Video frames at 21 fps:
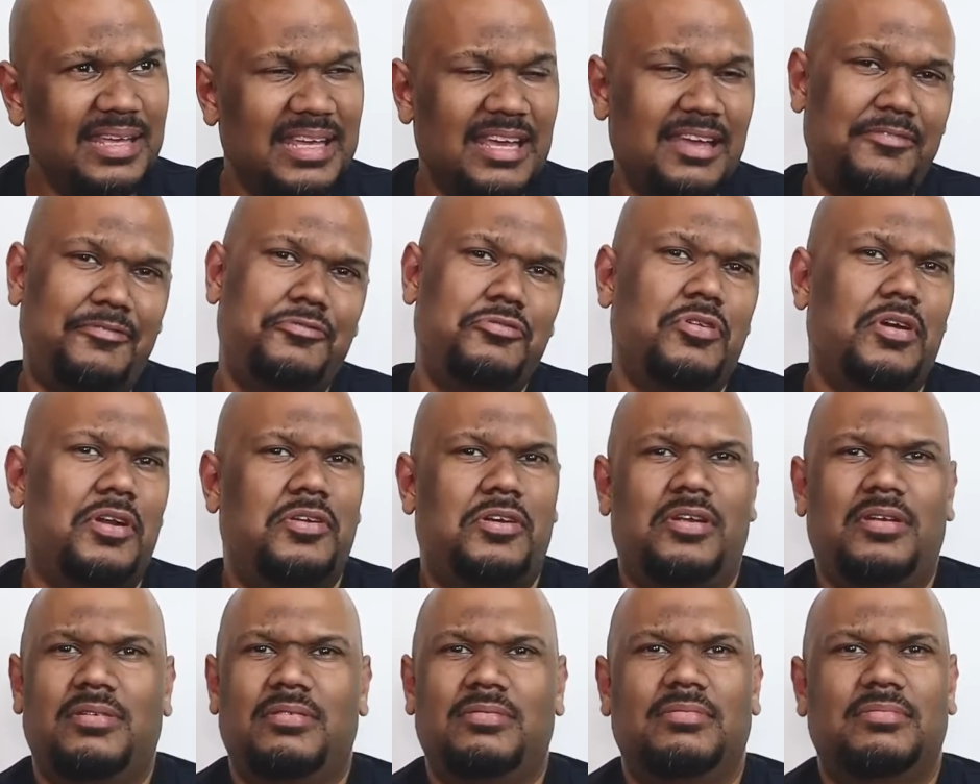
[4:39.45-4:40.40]
if you're
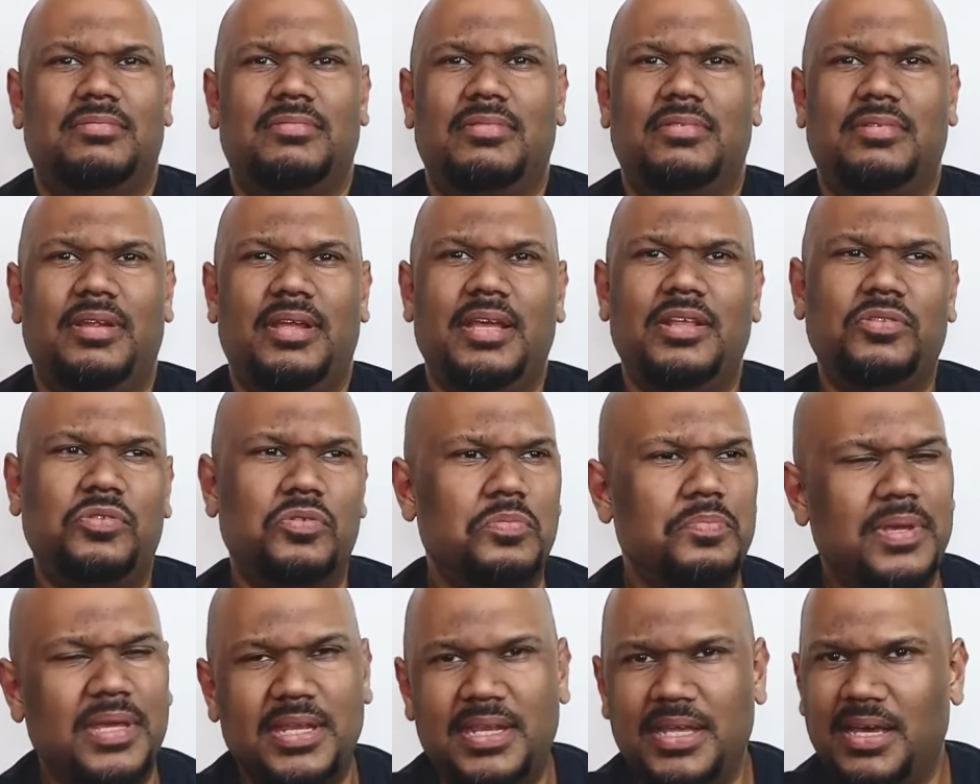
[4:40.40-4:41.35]
not into
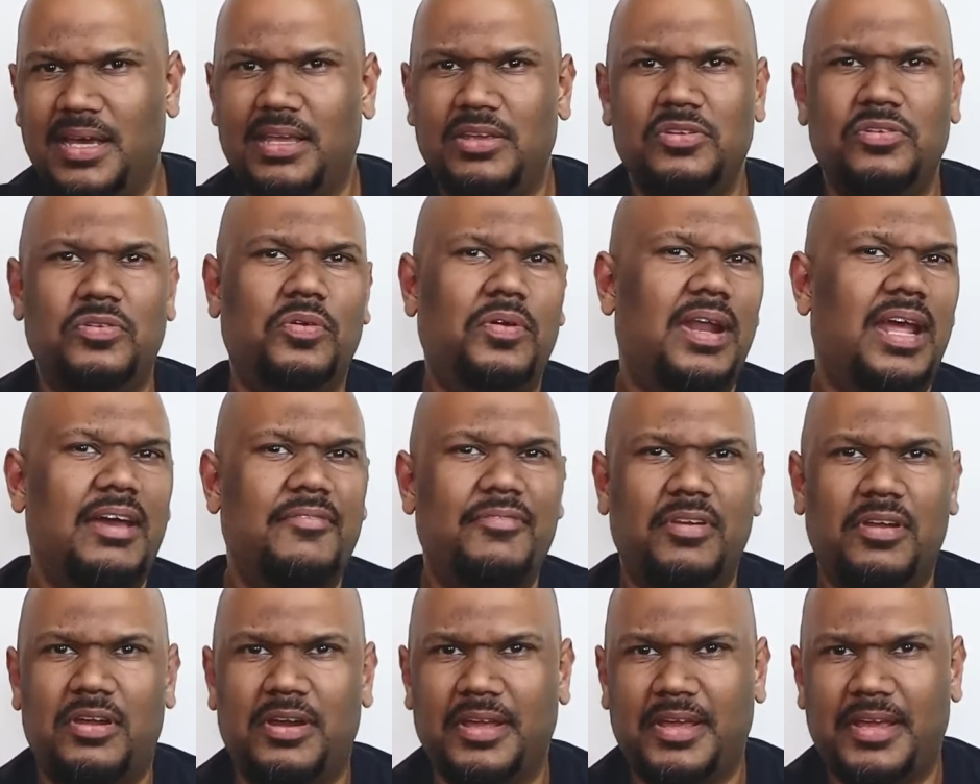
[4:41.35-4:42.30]
media and you don't
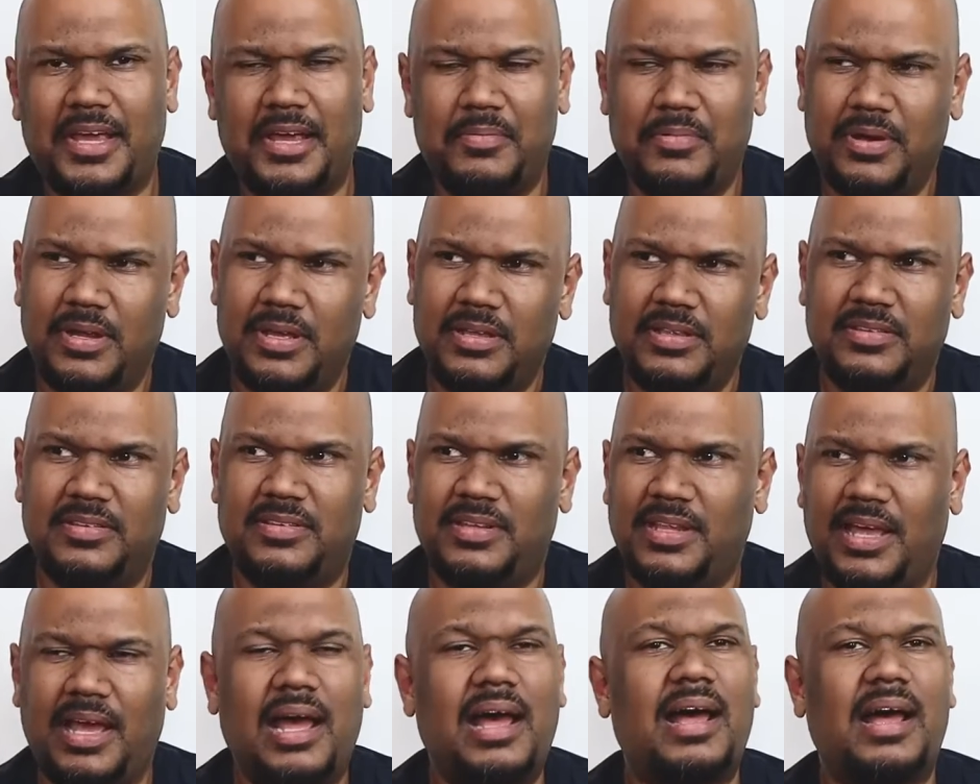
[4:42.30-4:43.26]
have a lot of cameras,
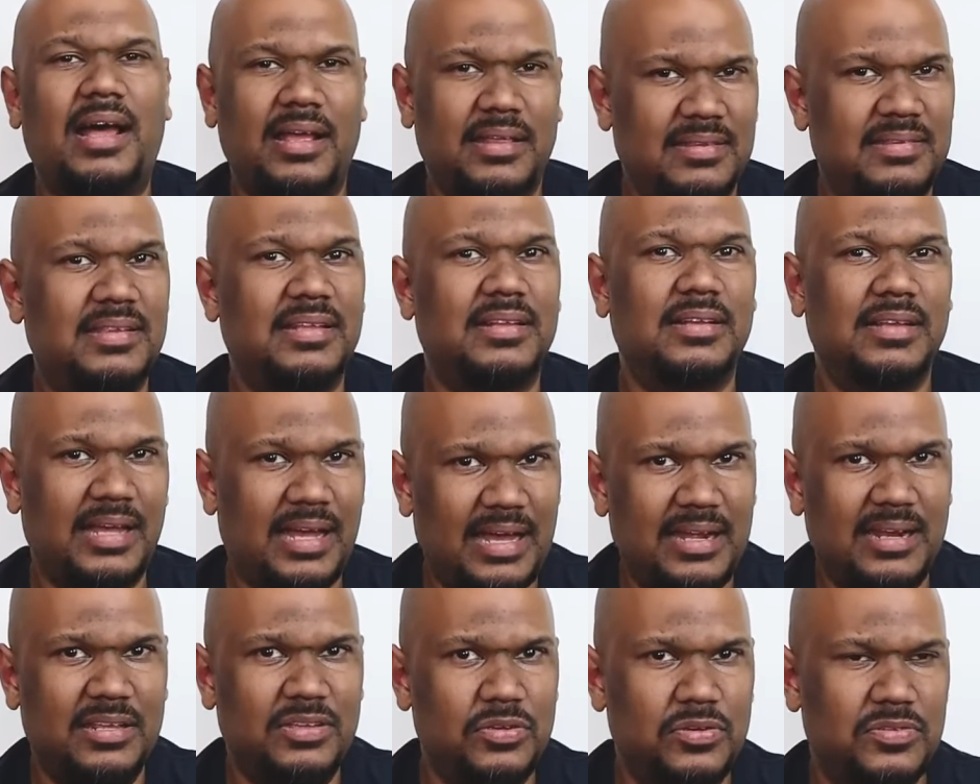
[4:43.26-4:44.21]
there are still
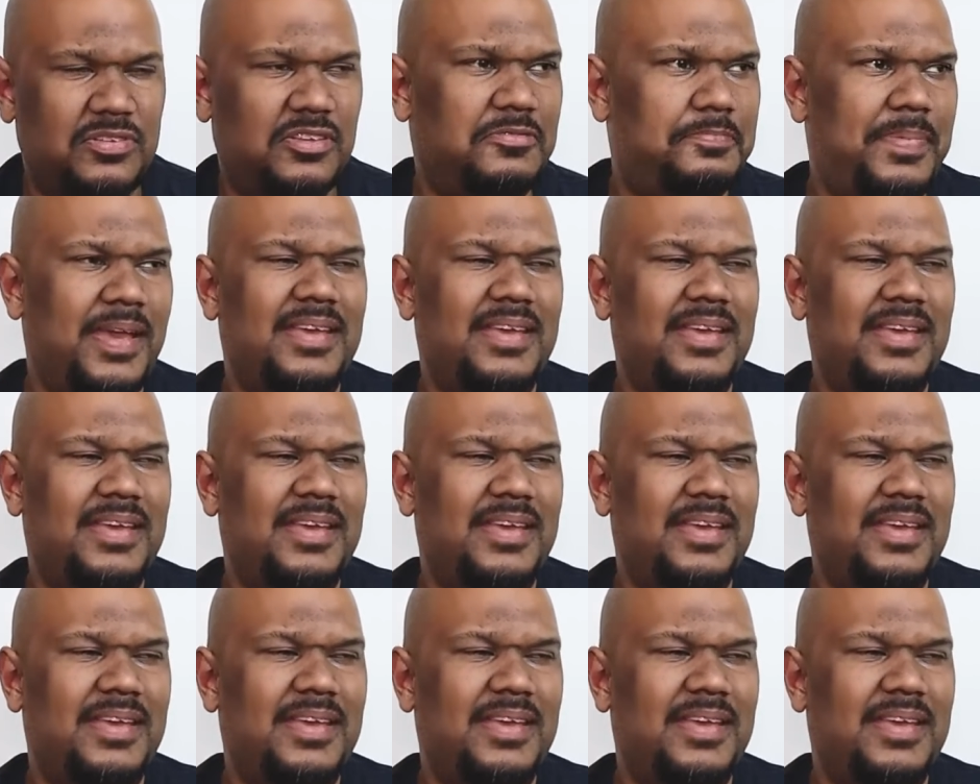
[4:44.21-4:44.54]
other uses.